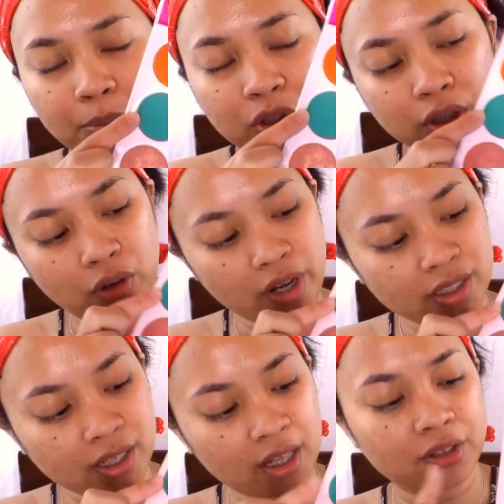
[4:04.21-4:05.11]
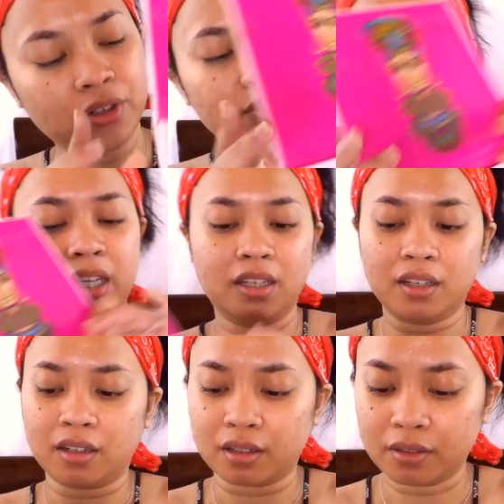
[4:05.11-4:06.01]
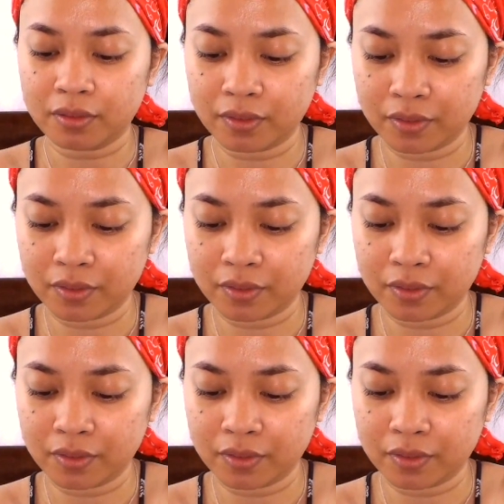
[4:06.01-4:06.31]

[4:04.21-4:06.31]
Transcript: turquoise color right here,